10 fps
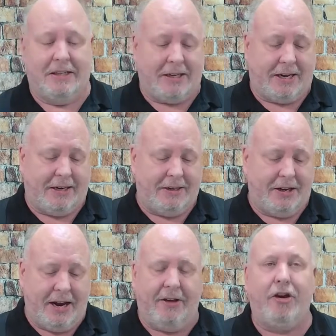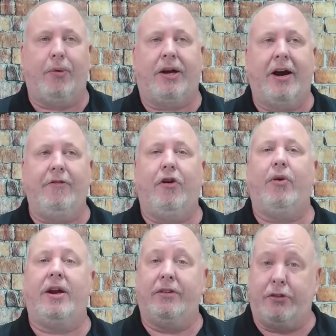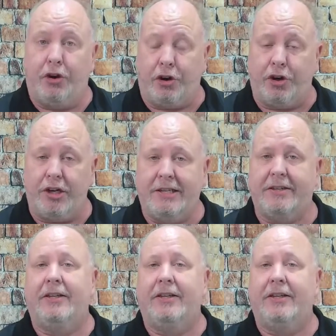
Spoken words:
And yeah, the recovery is good.